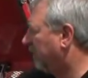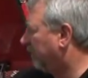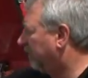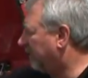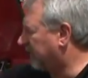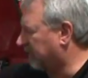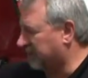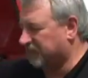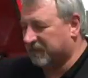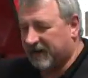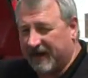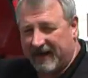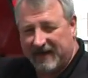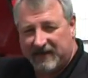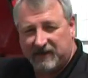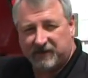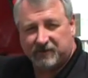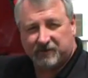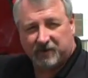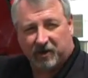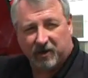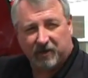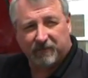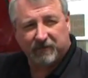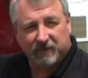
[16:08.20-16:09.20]
But the main
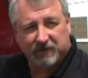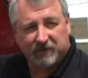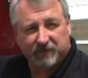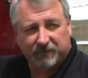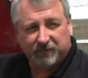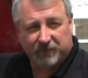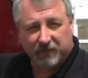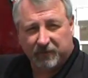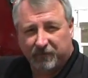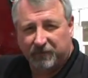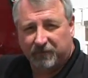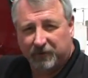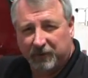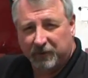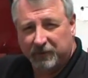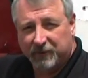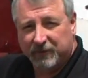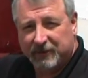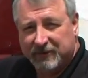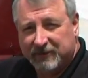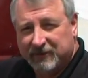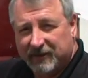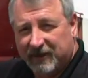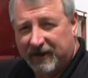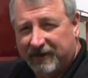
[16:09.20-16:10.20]
service for the
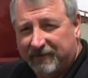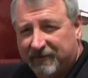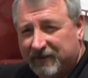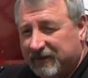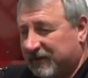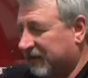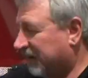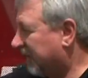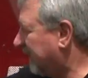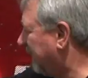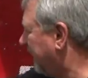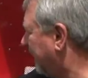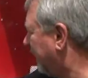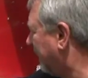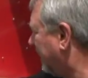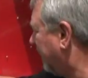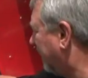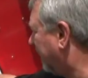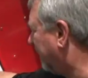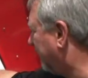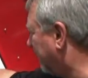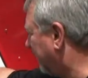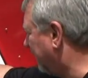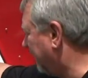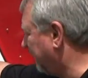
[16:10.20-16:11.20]
fluids and everything
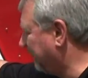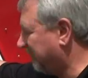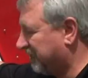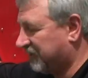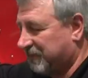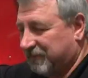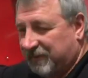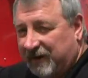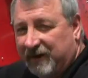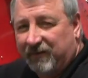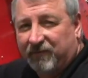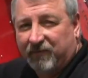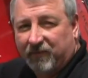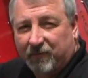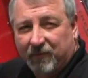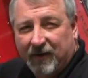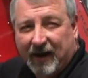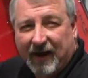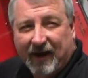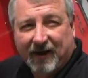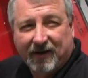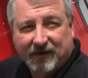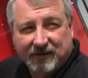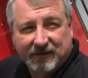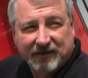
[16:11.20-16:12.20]
continues to be from the
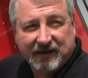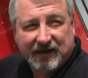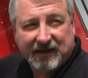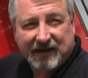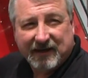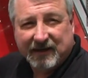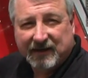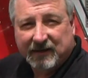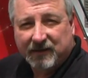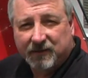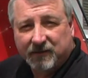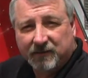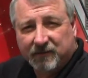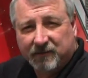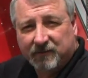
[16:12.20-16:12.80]
outside.